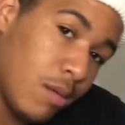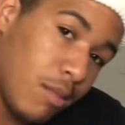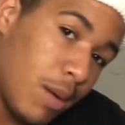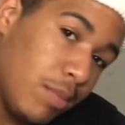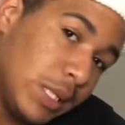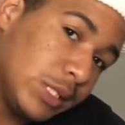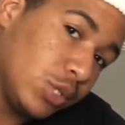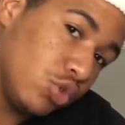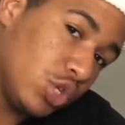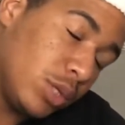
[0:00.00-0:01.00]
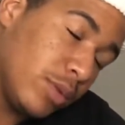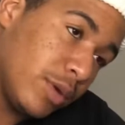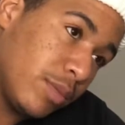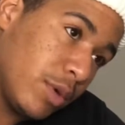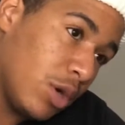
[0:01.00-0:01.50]
My biggest dream
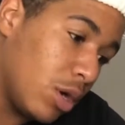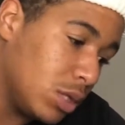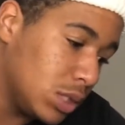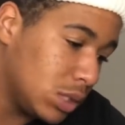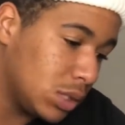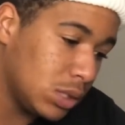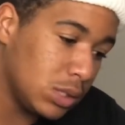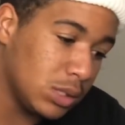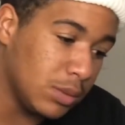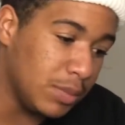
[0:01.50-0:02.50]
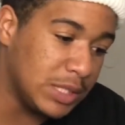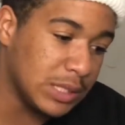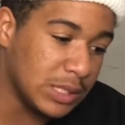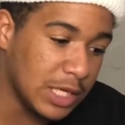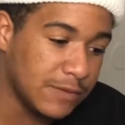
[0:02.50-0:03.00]
of them all is to be
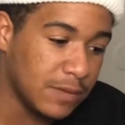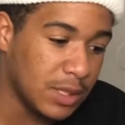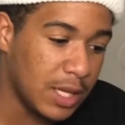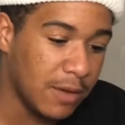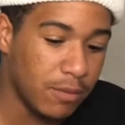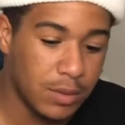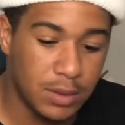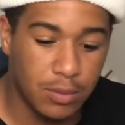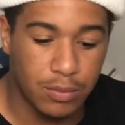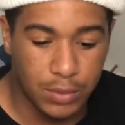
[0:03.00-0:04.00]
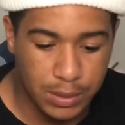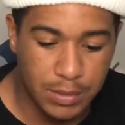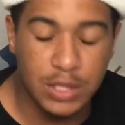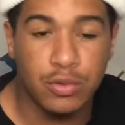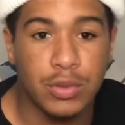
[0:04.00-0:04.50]
successful. Like with
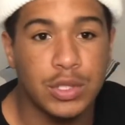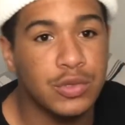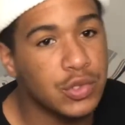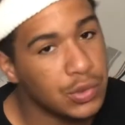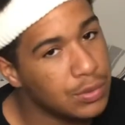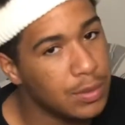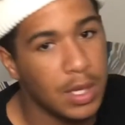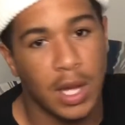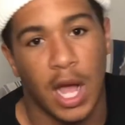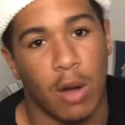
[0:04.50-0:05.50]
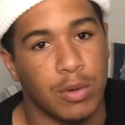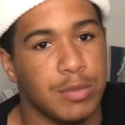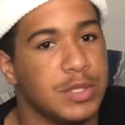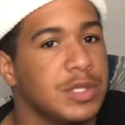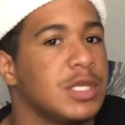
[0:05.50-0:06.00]
me doing YouTube, I want to
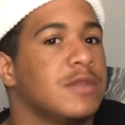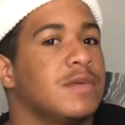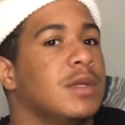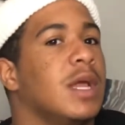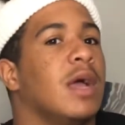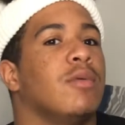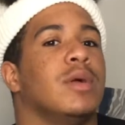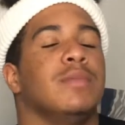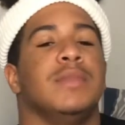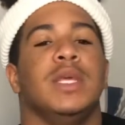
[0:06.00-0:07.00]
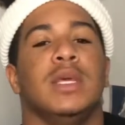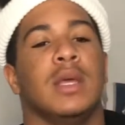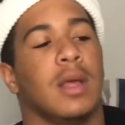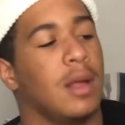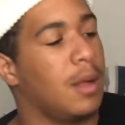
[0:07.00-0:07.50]
be successful to that. With me
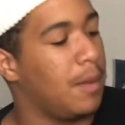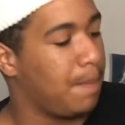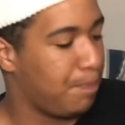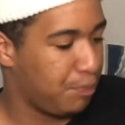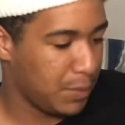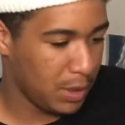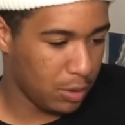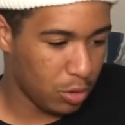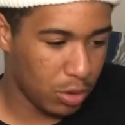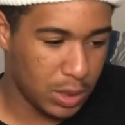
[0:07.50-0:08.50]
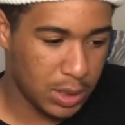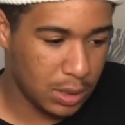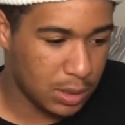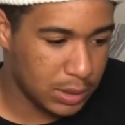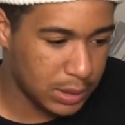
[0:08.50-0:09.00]

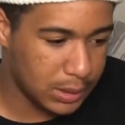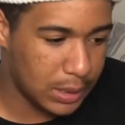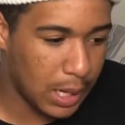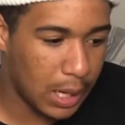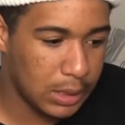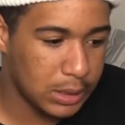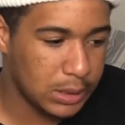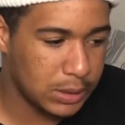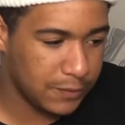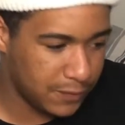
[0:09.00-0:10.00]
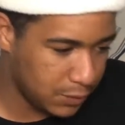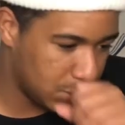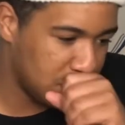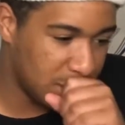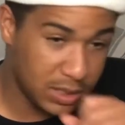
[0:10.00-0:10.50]
going to college
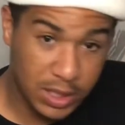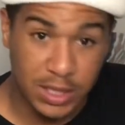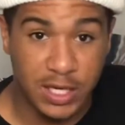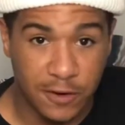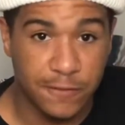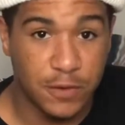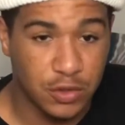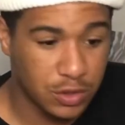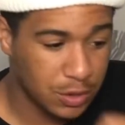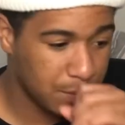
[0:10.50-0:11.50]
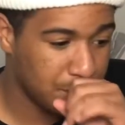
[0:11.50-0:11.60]
in the near future,